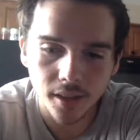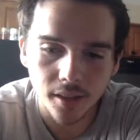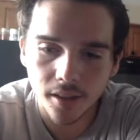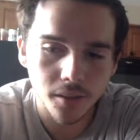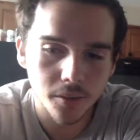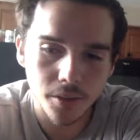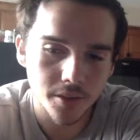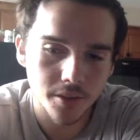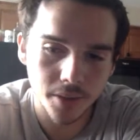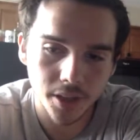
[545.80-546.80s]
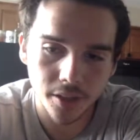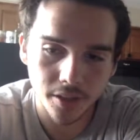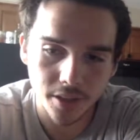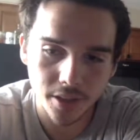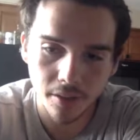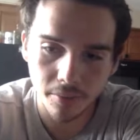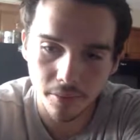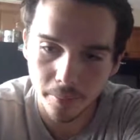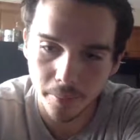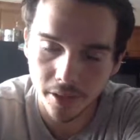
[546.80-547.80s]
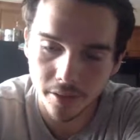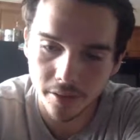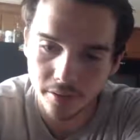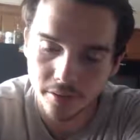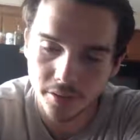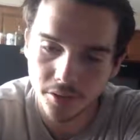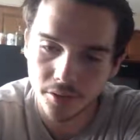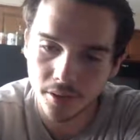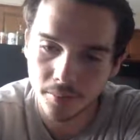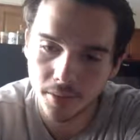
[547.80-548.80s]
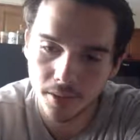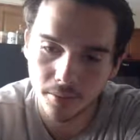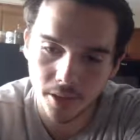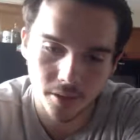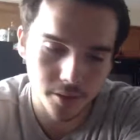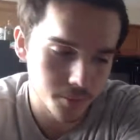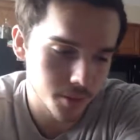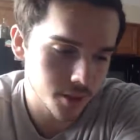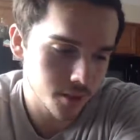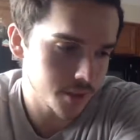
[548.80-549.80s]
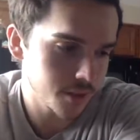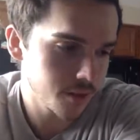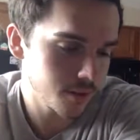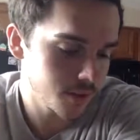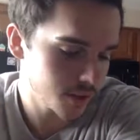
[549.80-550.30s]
it wasn't really a good time for me to stream that week as well, so.